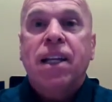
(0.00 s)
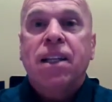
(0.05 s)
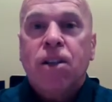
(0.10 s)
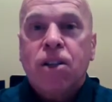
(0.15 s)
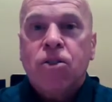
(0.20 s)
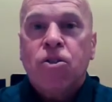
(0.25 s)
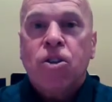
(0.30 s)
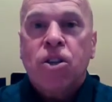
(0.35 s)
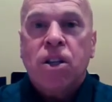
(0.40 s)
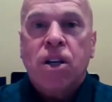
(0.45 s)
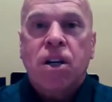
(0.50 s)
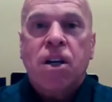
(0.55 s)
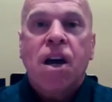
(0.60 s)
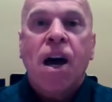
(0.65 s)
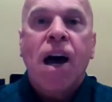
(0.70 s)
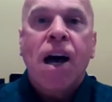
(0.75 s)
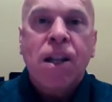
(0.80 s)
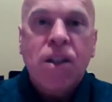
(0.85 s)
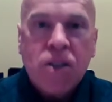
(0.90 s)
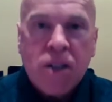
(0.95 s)
look to the
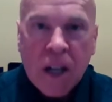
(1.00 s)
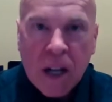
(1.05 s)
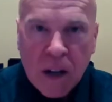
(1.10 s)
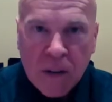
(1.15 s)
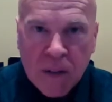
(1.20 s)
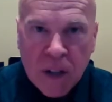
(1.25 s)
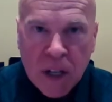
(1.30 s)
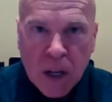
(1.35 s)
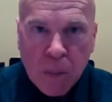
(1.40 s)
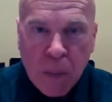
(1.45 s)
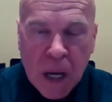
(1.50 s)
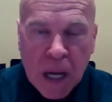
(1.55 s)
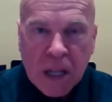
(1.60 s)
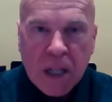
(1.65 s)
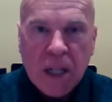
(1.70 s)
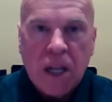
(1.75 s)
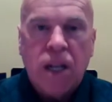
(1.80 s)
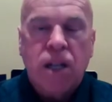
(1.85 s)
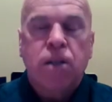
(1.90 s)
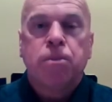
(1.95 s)
content of the
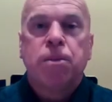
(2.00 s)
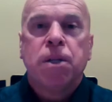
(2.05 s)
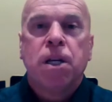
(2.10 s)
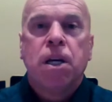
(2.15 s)
opinion